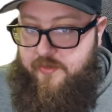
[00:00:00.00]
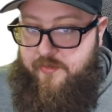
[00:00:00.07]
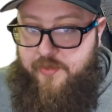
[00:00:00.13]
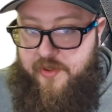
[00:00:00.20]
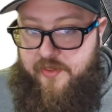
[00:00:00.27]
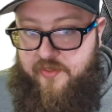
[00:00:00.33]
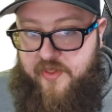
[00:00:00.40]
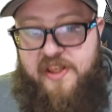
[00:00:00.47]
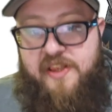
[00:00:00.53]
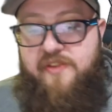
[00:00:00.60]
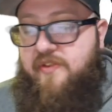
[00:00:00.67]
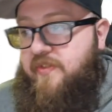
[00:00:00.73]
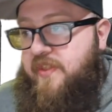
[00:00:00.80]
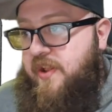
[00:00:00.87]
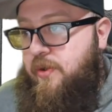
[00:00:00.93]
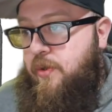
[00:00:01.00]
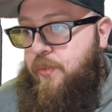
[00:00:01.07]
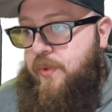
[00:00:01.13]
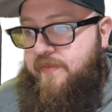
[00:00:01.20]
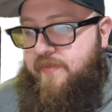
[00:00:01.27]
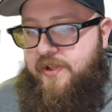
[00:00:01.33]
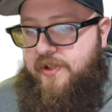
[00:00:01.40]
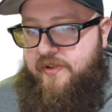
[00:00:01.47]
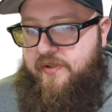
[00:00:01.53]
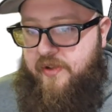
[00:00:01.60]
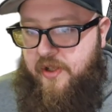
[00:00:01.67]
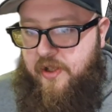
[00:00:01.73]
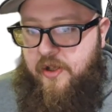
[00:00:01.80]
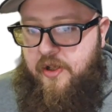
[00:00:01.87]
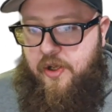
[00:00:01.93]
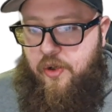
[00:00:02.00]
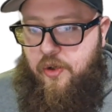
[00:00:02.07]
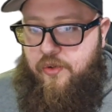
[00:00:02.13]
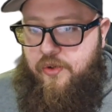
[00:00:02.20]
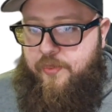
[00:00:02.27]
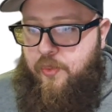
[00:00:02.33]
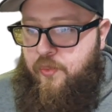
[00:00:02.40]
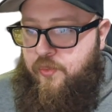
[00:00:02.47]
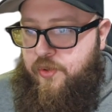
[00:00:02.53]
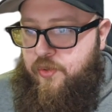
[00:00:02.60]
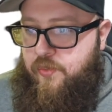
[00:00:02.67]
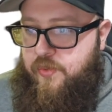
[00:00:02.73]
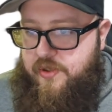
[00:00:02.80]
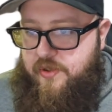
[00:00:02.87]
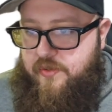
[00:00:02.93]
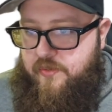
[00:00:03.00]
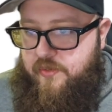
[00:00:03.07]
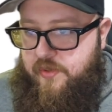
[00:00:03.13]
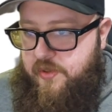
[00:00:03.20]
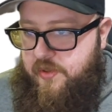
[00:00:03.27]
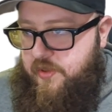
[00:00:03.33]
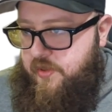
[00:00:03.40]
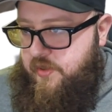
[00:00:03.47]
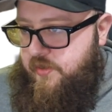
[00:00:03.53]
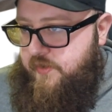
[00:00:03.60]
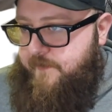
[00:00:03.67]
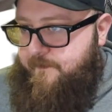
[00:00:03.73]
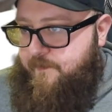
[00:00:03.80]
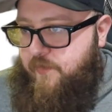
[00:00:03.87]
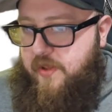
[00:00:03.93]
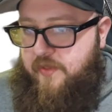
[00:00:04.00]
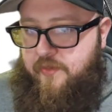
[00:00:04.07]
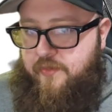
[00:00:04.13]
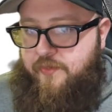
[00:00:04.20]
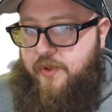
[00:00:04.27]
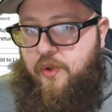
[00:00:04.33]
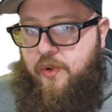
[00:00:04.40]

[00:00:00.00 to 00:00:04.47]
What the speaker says: But these that are riveted hold up real well, and they're the